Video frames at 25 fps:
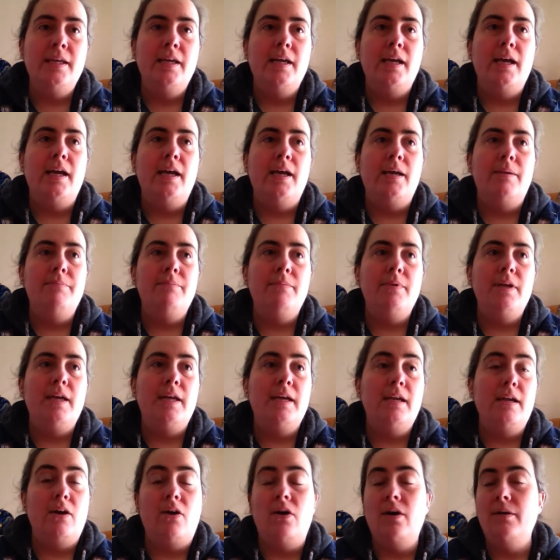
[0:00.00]

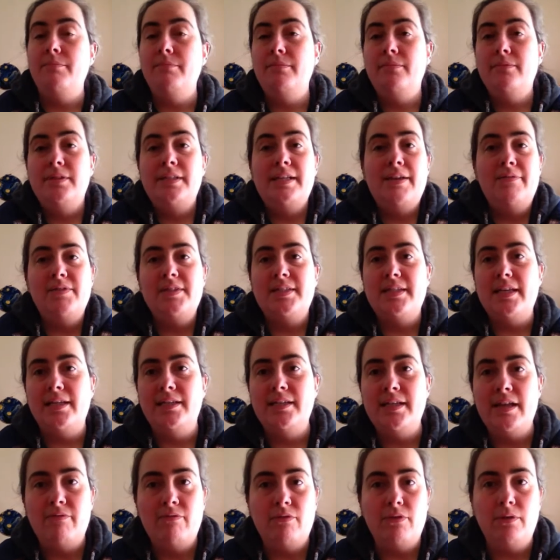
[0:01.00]
I'm never say
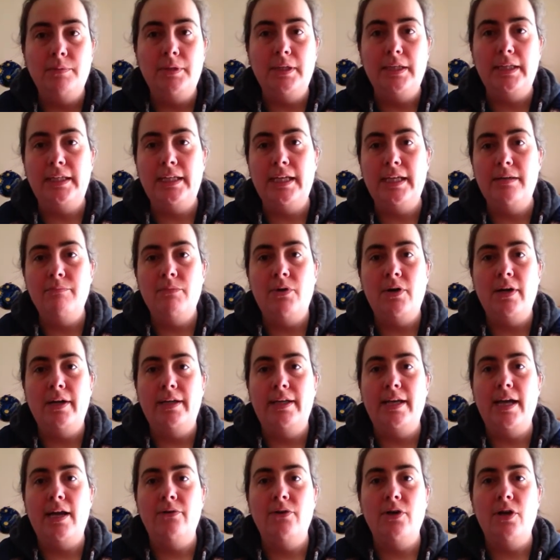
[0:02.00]
never. I'm going to keep my
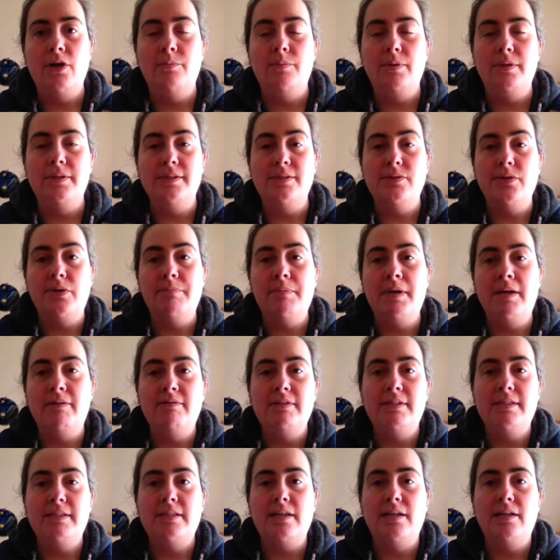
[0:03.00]
account open, so it may
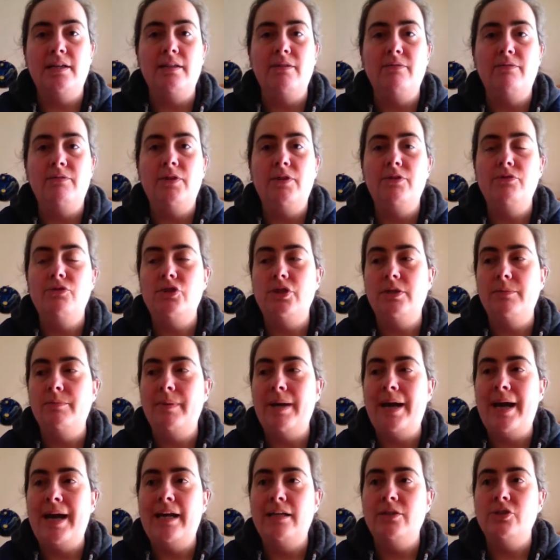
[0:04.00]
return in the future,
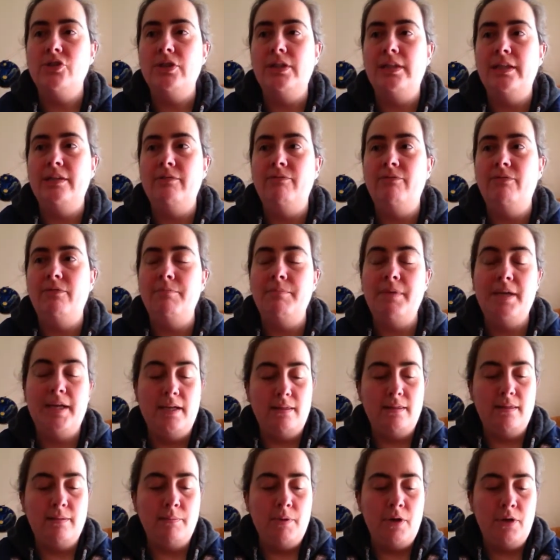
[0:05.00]
but actually for me
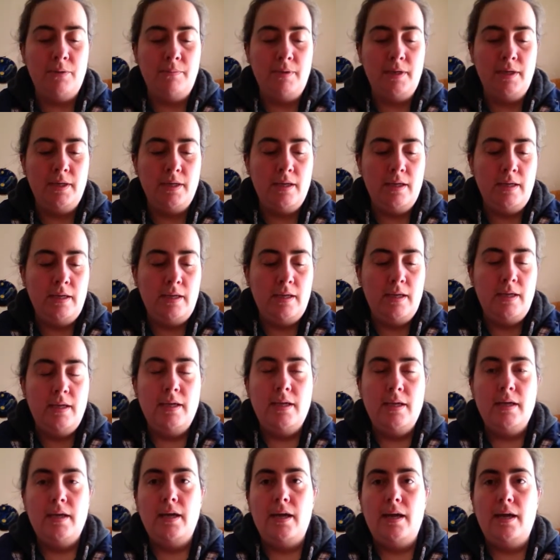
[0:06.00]
at the moment,
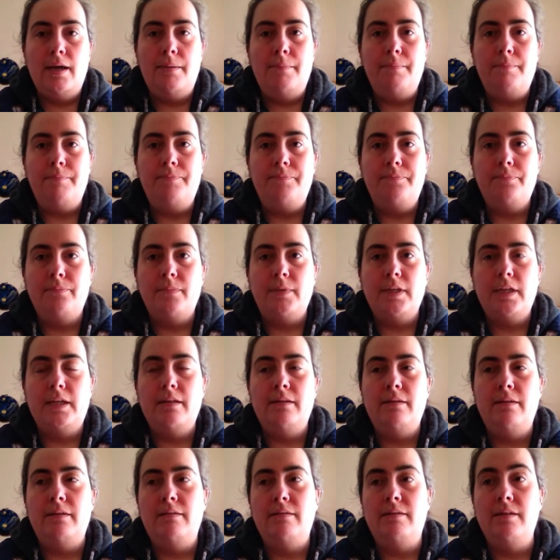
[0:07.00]

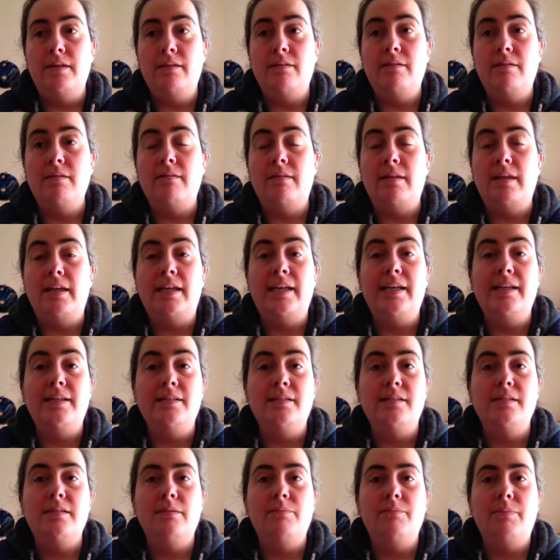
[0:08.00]
the other thing
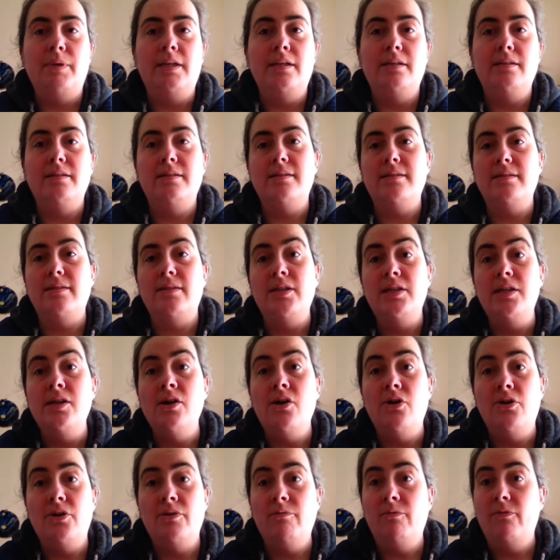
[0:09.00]
is, because the
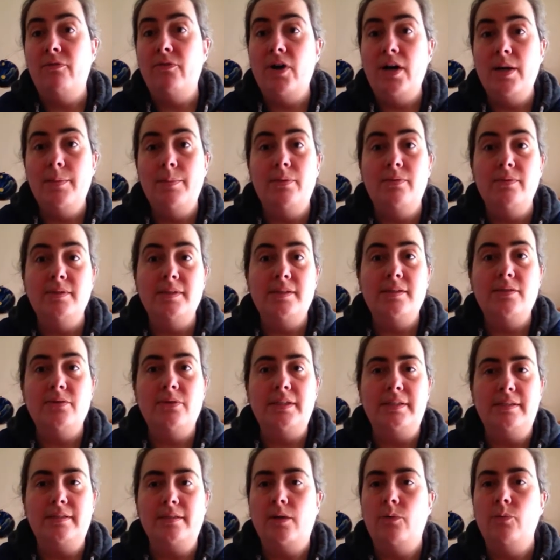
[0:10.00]
yarn and fibre is
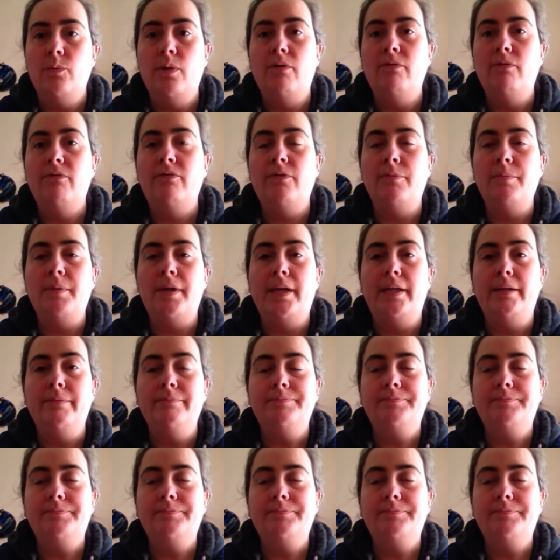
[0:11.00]
doing so well for me,